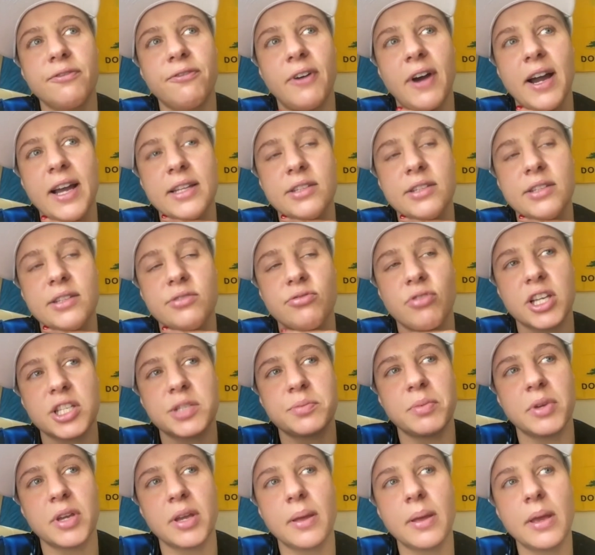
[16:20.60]
But
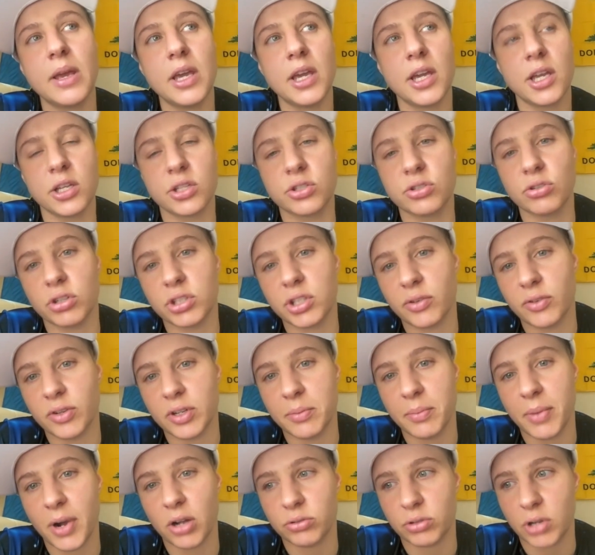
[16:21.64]
trust me, it's not even
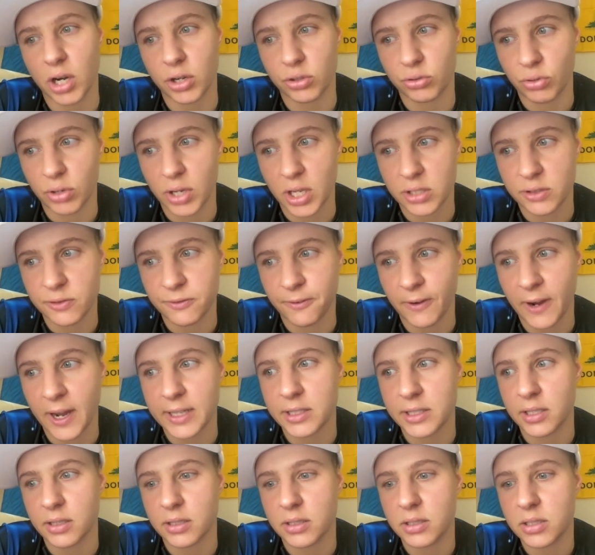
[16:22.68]
about hard to get
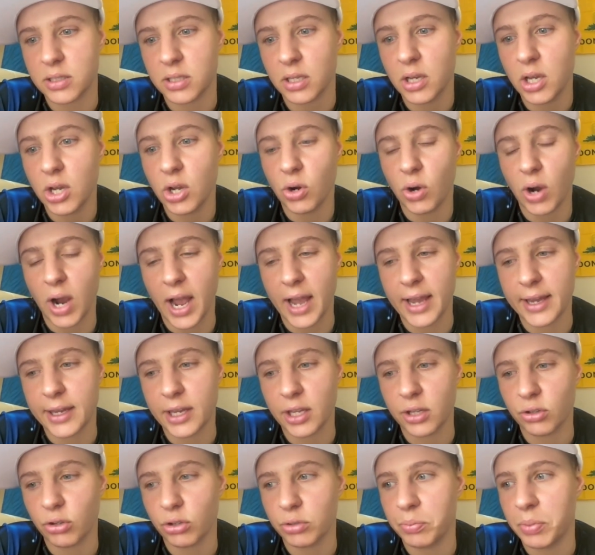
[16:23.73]
fights. It's I
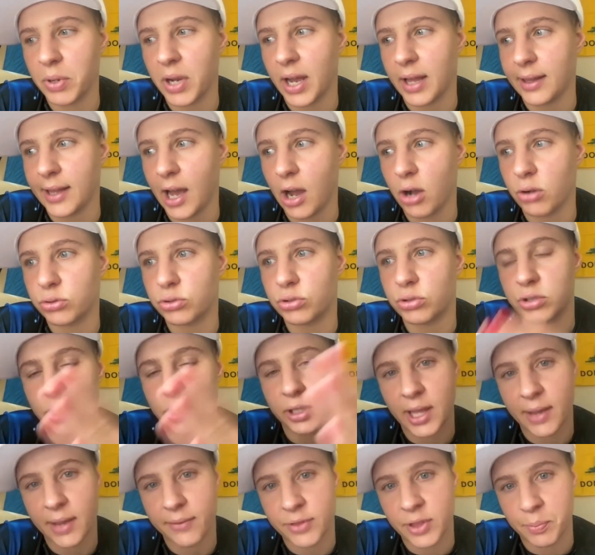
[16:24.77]
cannot be allowed to
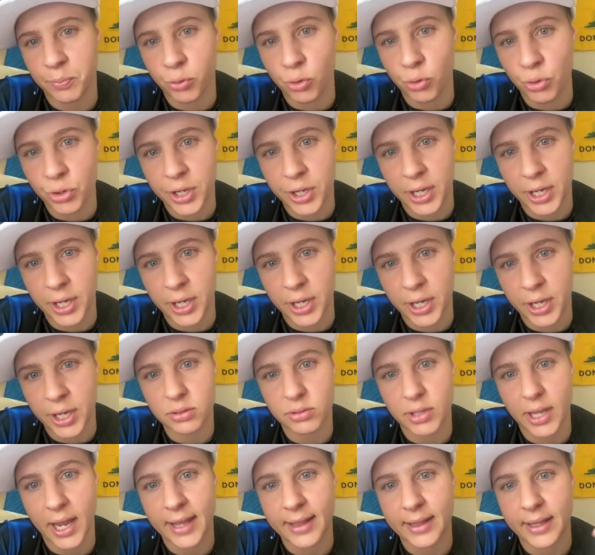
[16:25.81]
leave the Phuket,
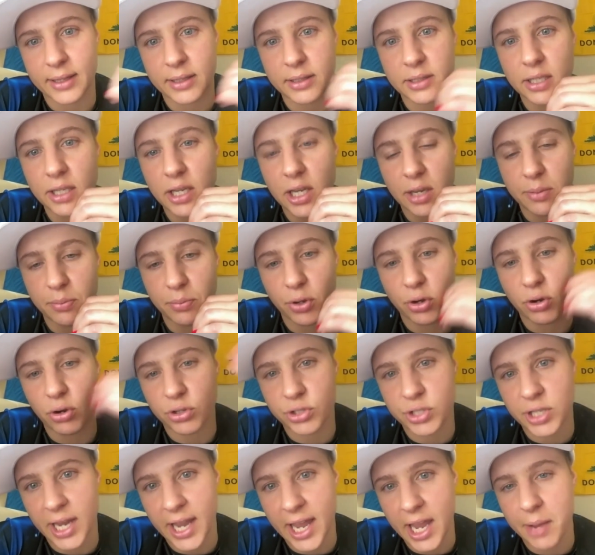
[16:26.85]
Thailand,
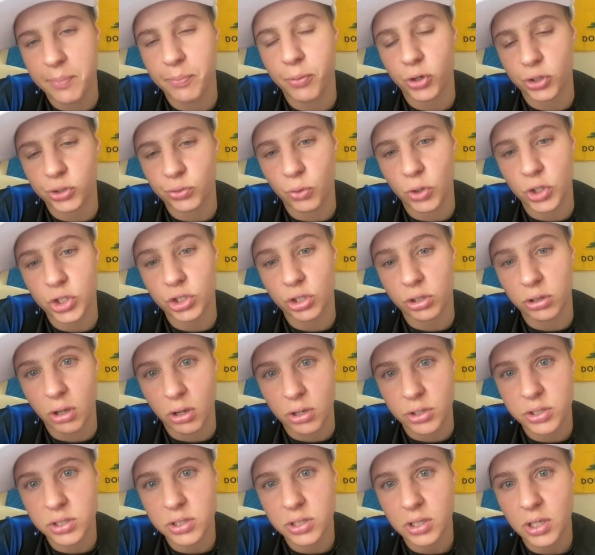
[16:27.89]
because the airport
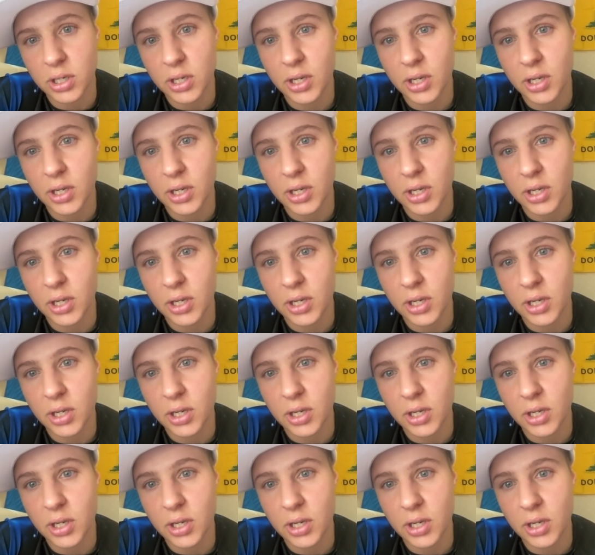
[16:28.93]
lost.